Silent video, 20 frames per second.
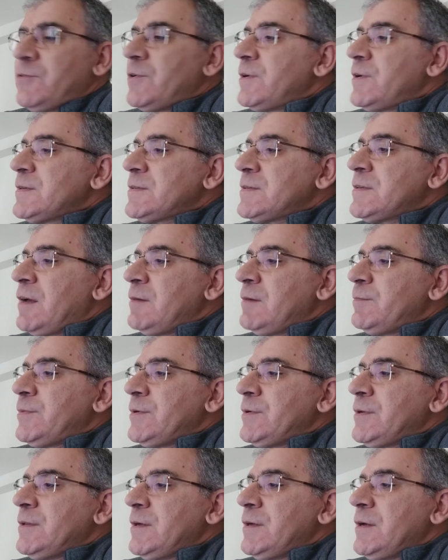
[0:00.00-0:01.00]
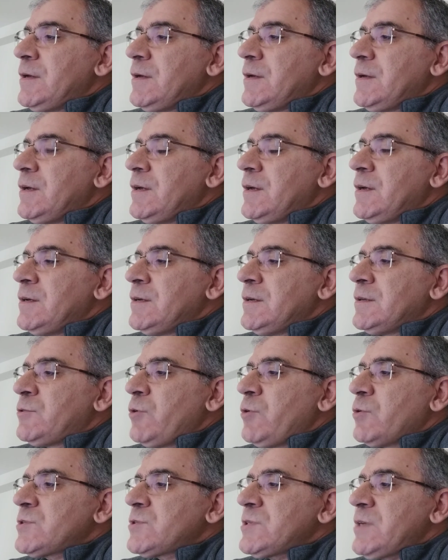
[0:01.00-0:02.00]
For example,
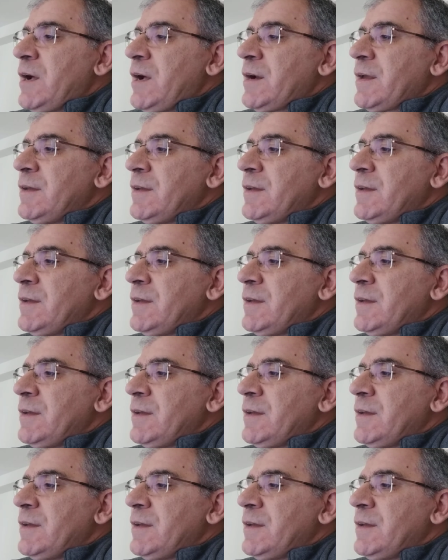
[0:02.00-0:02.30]
dogs are